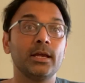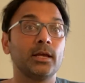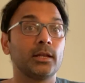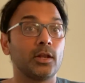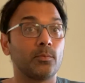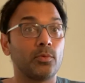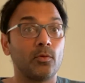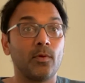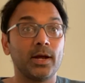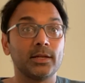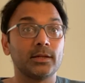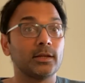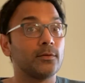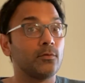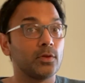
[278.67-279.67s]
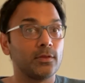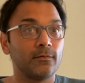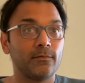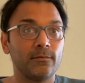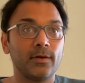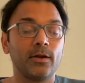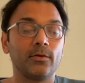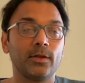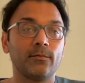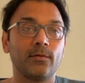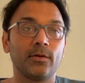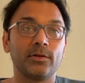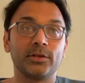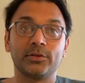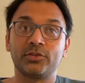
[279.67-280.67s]
Now, provided it was a very,
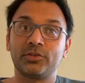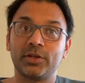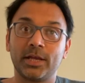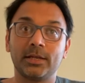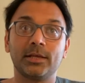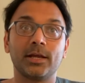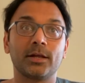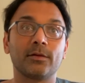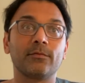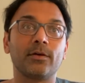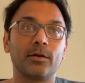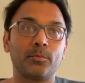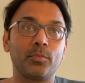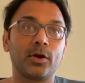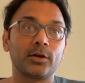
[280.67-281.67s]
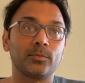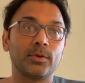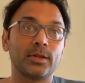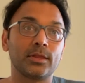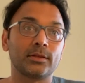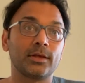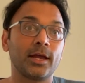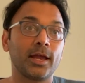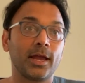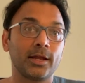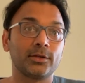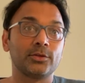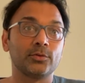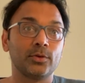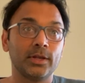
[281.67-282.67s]
very shady kind of apartments that I
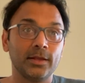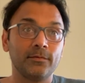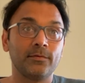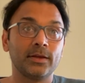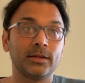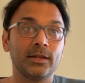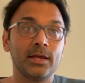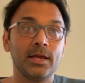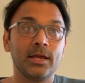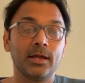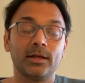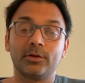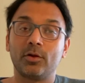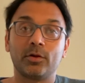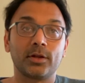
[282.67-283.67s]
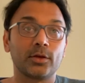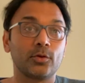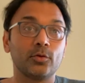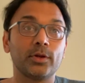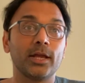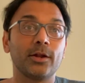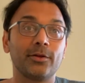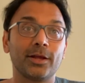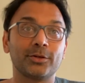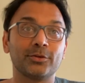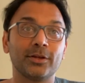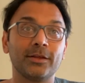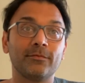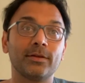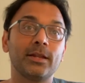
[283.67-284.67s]
had to live in, not a good area to
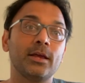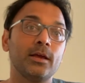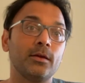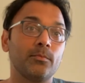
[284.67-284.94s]
live in,